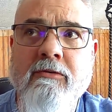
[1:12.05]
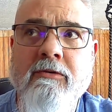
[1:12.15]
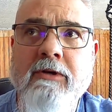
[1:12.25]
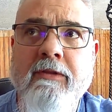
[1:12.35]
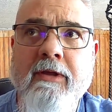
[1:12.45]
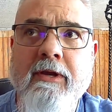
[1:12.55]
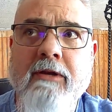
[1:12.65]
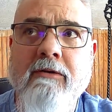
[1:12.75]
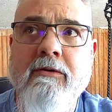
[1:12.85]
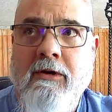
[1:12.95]
and
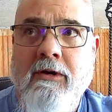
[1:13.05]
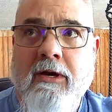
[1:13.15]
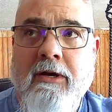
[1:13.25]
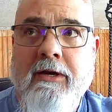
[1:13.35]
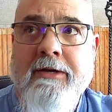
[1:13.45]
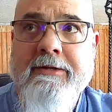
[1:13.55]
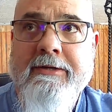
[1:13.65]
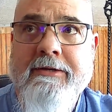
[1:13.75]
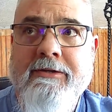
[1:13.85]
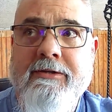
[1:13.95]
then I
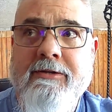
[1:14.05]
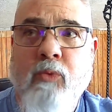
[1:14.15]
did